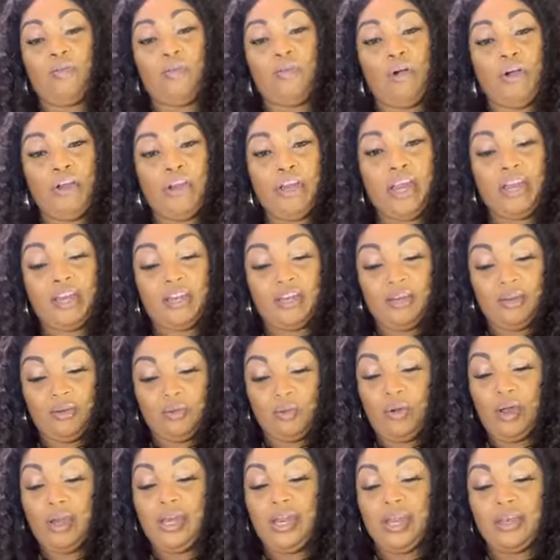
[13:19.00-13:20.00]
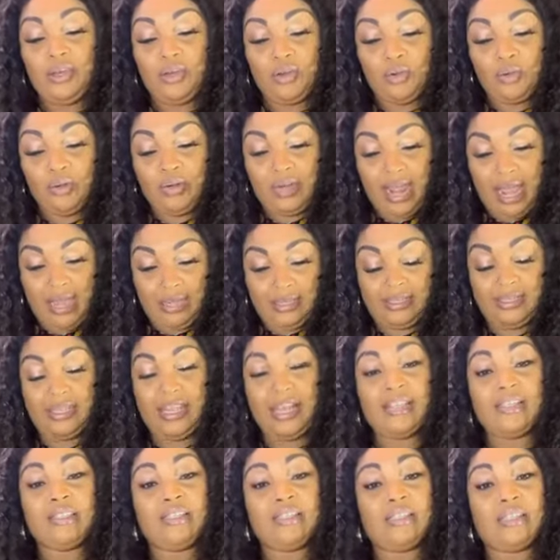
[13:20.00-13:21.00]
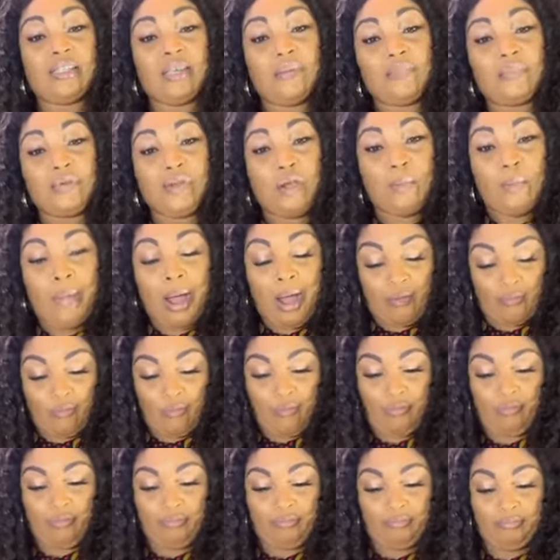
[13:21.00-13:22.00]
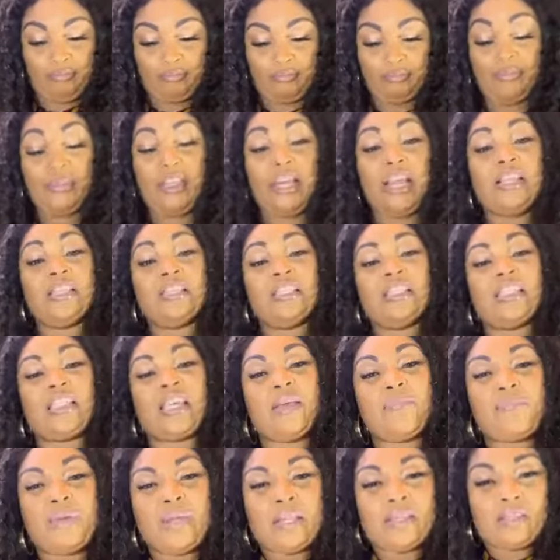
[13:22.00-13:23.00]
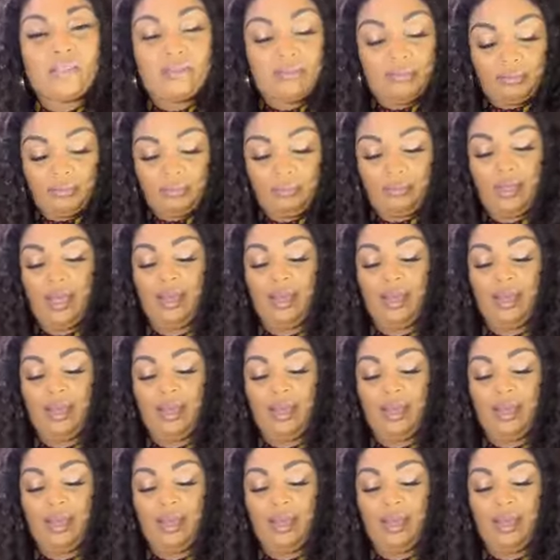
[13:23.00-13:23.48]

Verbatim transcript: What they what they do next? They zip your mouth. They zip it.